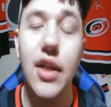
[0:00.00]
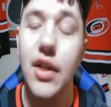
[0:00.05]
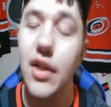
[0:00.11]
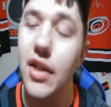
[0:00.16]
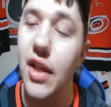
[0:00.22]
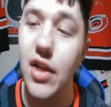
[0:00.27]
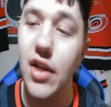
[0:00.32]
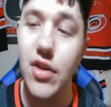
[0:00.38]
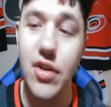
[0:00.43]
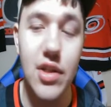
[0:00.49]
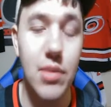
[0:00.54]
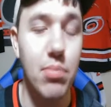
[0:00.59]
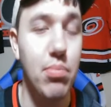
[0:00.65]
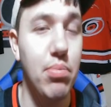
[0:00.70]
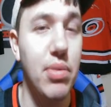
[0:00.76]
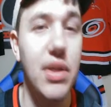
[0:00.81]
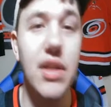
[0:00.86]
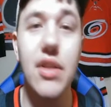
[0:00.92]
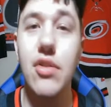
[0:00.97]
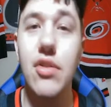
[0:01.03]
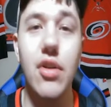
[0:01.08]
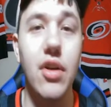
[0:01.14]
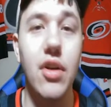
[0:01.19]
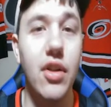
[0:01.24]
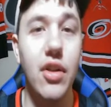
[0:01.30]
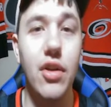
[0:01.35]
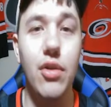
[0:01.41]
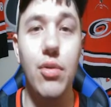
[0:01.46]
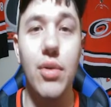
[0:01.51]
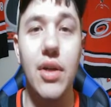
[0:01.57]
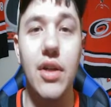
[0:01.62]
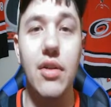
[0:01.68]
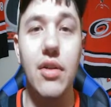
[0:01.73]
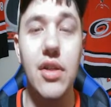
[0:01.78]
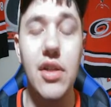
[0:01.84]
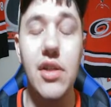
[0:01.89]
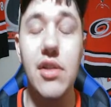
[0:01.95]
That just beats Jonathan Quick
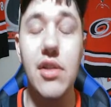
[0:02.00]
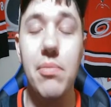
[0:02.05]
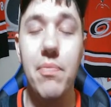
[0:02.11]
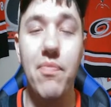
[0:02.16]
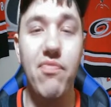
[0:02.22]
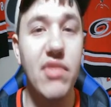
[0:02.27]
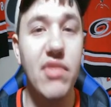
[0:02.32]
clean.